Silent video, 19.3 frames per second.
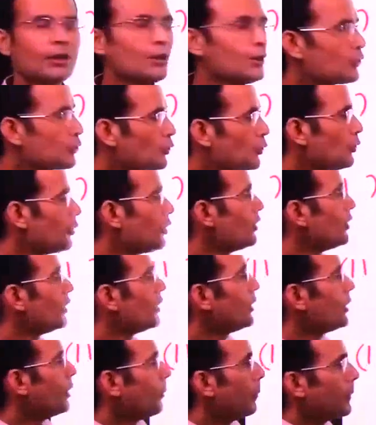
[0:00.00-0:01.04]
So
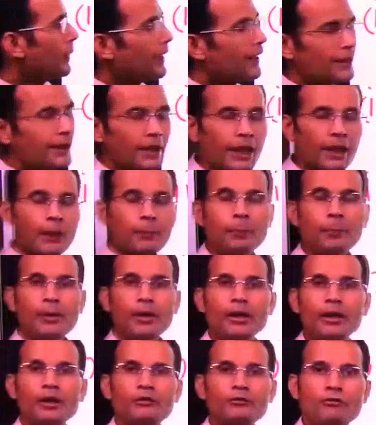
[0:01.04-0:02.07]
platelet
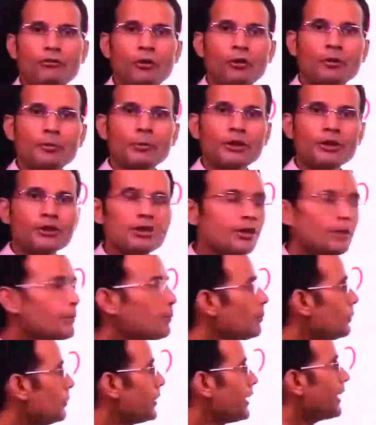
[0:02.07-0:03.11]
plug
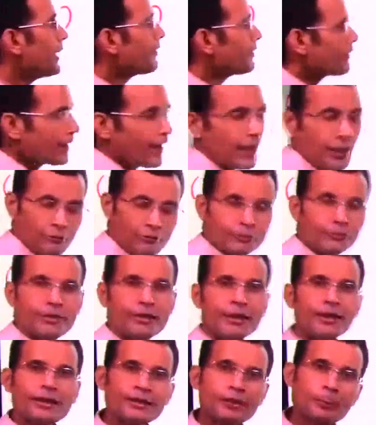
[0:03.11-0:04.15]
formation itself
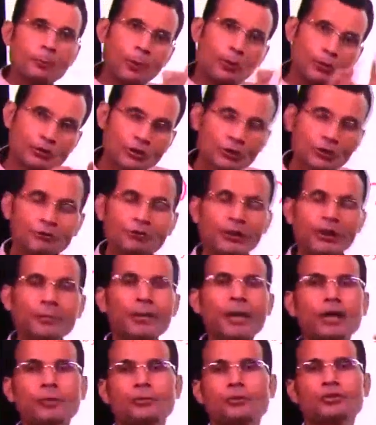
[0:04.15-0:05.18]
is a positive
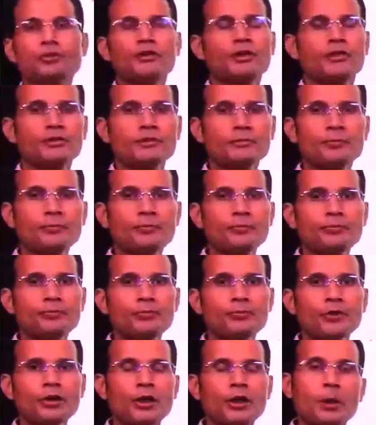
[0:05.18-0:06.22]
feedback process,
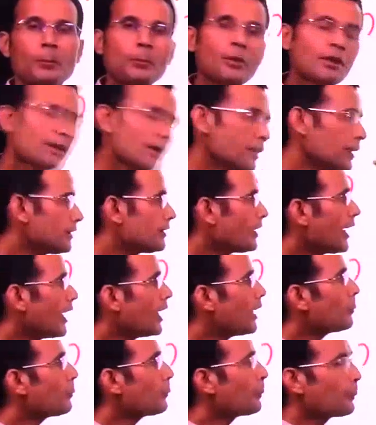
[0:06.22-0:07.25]
but it is
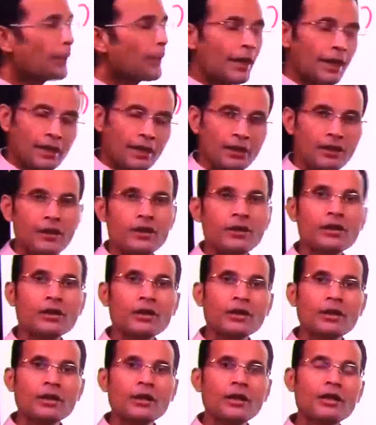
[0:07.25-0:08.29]

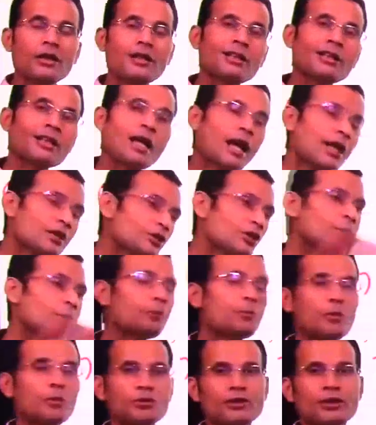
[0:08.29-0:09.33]
helping a larger
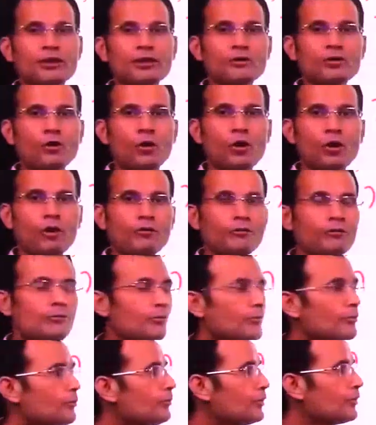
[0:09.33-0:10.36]
process of
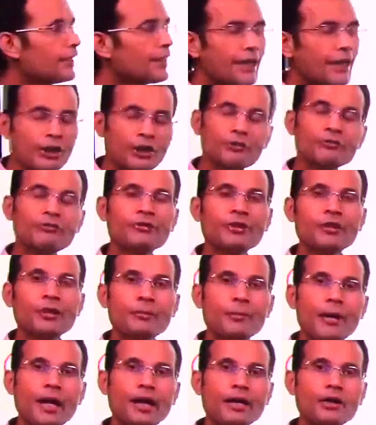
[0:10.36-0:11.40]
negative
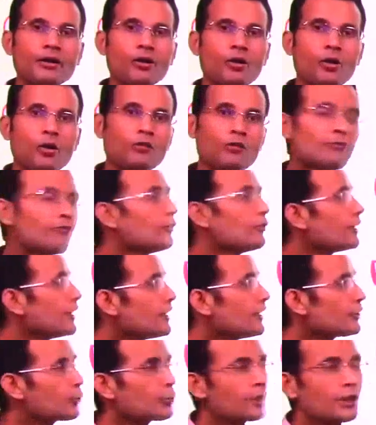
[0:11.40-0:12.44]
feedback of
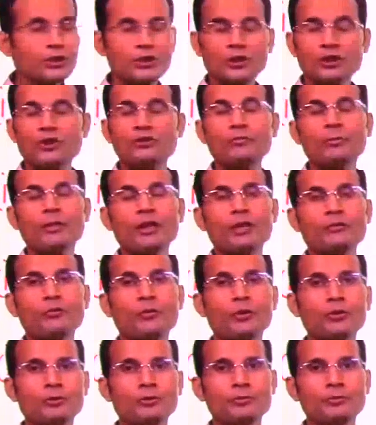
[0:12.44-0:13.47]
restoration of blood
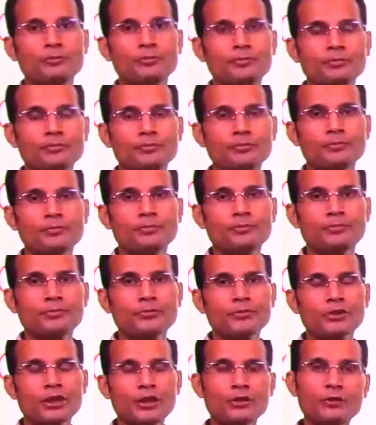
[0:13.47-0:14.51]
volume,
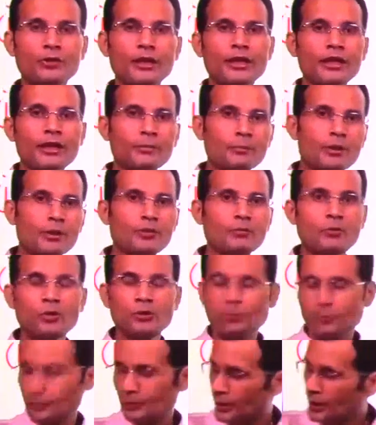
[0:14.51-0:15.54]
circulating blood
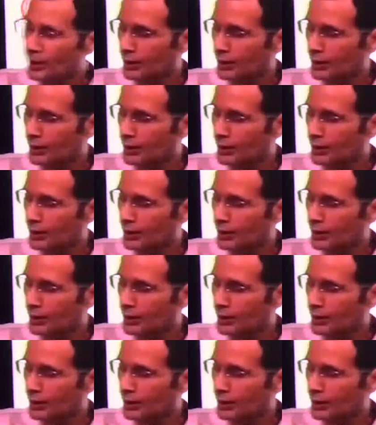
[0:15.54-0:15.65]
volume.